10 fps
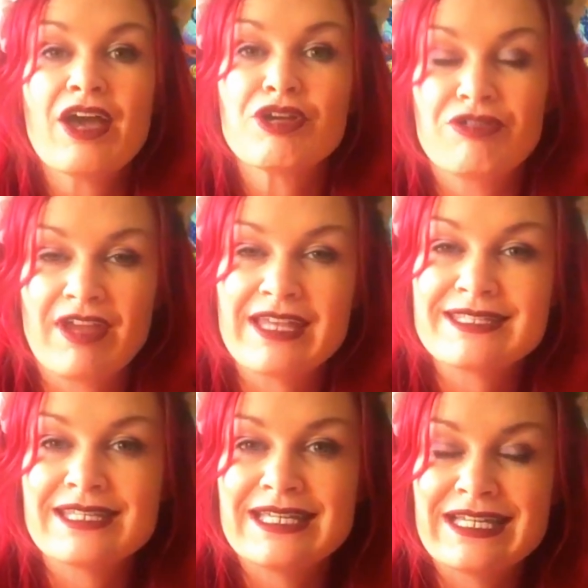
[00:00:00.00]

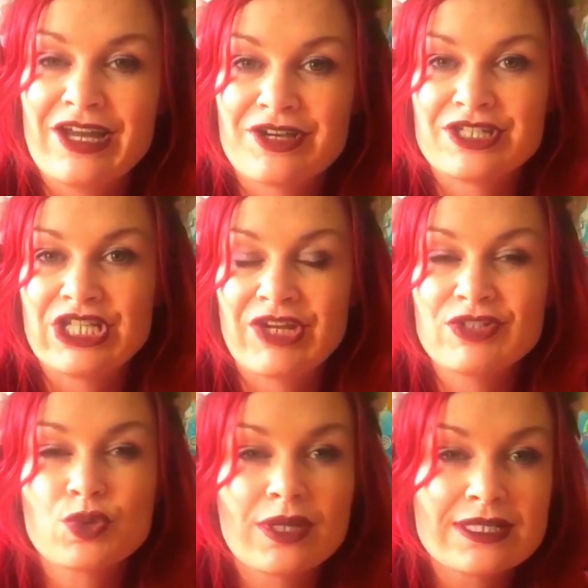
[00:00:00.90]
created last year
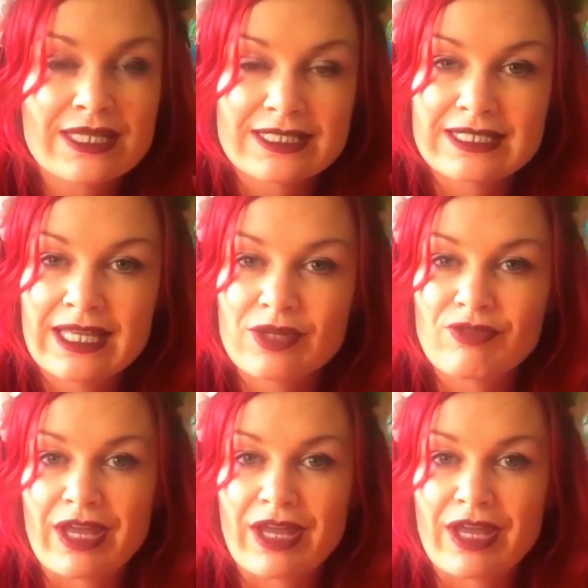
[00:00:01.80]
in 2016 and